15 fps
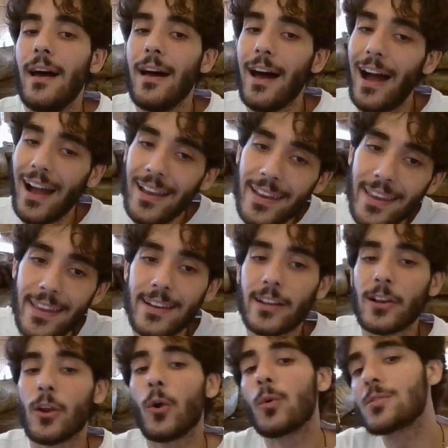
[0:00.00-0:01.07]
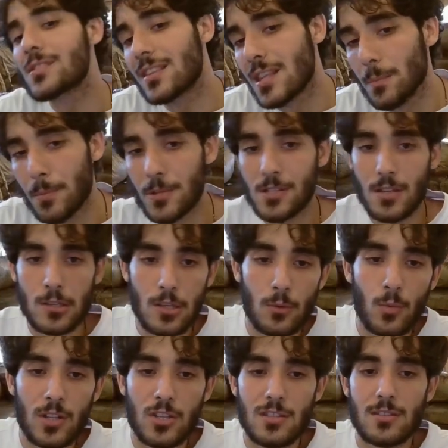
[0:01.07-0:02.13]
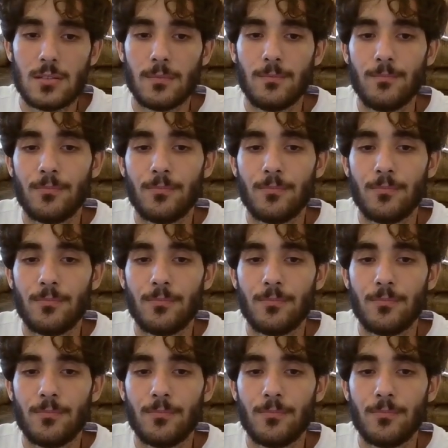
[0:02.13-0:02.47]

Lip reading: Ali here closed the position, which is